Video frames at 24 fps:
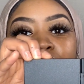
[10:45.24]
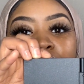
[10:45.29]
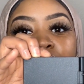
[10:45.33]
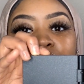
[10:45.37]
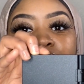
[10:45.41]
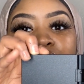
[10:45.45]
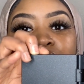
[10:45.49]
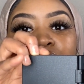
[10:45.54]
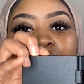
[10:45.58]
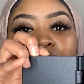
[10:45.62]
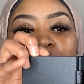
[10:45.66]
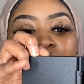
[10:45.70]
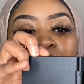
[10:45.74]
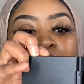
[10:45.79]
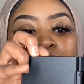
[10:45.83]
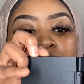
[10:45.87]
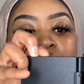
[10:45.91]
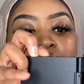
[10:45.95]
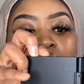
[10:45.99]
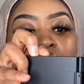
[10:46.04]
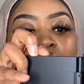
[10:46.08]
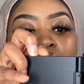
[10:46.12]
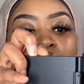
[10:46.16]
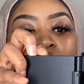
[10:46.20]
It flips
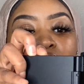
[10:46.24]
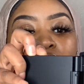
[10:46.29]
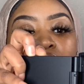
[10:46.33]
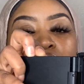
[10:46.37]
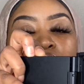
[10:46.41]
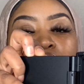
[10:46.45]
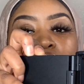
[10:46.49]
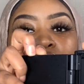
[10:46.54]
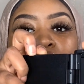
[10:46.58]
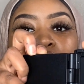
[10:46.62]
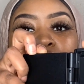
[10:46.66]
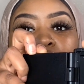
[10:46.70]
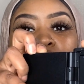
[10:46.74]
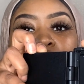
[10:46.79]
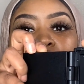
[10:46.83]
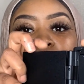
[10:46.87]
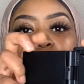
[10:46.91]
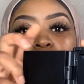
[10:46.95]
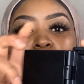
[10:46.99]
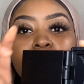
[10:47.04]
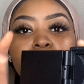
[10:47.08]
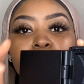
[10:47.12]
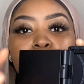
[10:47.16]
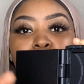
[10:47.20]
out.
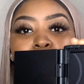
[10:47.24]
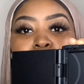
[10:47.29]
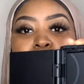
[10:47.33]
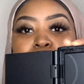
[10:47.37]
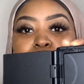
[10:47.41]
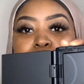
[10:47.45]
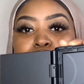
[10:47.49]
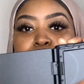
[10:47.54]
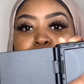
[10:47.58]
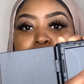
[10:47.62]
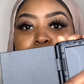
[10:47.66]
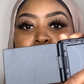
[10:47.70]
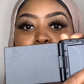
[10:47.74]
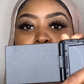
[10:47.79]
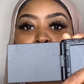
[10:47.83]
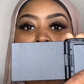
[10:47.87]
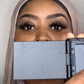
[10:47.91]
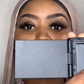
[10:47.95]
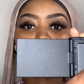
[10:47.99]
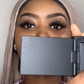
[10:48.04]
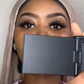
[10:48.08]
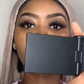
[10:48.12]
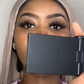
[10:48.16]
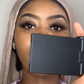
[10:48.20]
You
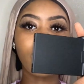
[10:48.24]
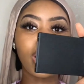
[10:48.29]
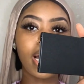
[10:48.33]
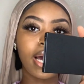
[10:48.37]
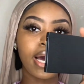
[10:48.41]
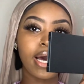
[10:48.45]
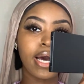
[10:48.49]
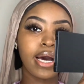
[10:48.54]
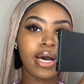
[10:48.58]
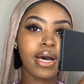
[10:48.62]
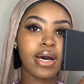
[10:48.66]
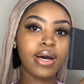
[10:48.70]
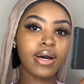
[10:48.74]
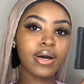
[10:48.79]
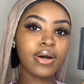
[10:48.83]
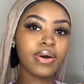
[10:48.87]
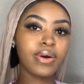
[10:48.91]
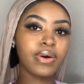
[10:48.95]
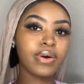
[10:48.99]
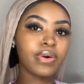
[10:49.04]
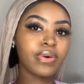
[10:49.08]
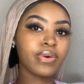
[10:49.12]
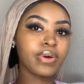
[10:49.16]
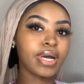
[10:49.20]
know,
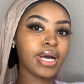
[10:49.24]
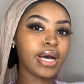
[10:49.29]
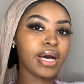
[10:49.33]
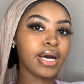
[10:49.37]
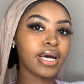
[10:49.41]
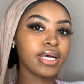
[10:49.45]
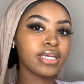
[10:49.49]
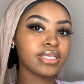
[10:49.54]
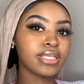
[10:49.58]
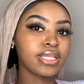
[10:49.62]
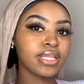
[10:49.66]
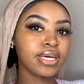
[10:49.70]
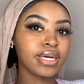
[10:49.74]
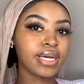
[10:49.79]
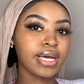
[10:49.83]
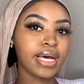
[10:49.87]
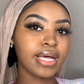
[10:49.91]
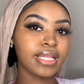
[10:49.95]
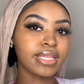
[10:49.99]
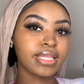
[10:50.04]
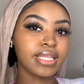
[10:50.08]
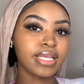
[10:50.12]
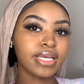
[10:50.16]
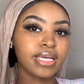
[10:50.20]
wow, guys, look
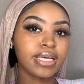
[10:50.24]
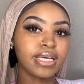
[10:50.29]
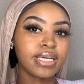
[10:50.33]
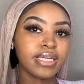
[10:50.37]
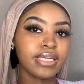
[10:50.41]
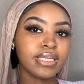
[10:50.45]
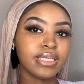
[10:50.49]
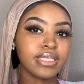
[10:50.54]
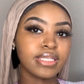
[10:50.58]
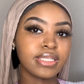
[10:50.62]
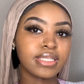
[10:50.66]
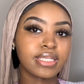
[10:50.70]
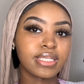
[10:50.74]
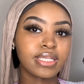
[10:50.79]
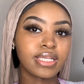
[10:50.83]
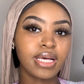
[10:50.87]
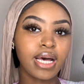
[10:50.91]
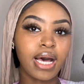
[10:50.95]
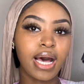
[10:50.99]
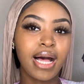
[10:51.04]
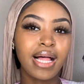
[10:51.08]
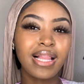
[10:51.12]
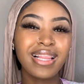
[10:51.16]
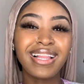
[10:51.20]
at this.
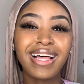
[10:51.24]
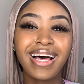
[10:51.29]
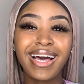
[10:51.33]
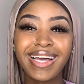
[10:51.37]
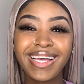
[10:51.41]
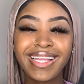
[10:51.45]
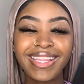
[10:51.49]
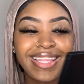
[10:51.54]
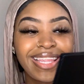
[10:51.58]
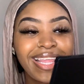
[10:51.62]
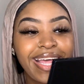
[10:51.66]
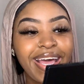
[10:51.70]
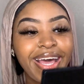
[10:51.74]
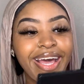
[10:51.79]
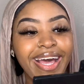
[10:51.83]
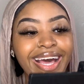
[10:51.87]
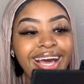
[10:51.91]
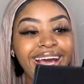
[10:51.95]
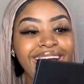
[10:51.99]
I like that.